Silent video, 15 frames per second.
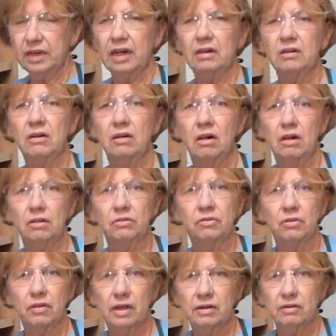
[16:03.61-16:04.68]
in alcohol,
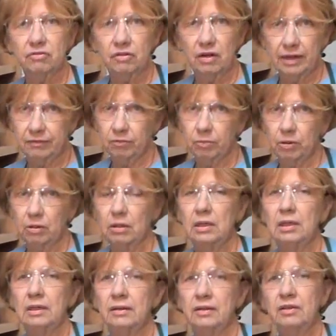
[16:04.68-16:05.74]
so they are flammable.
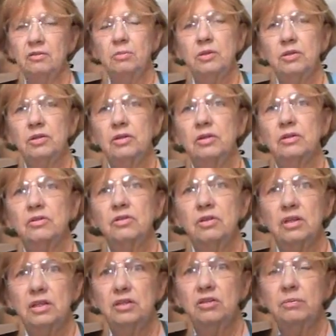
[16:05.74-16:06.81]
These materials
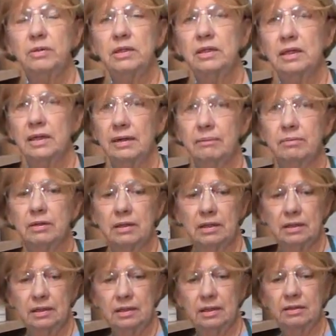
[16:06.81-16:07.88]
need to be kept
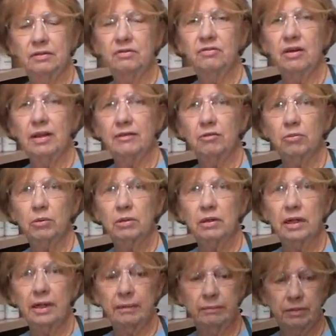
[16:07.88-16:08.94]
in the flammable
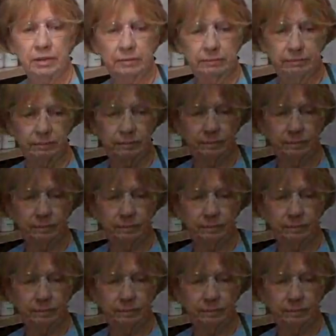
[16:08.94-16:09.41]
cabinet.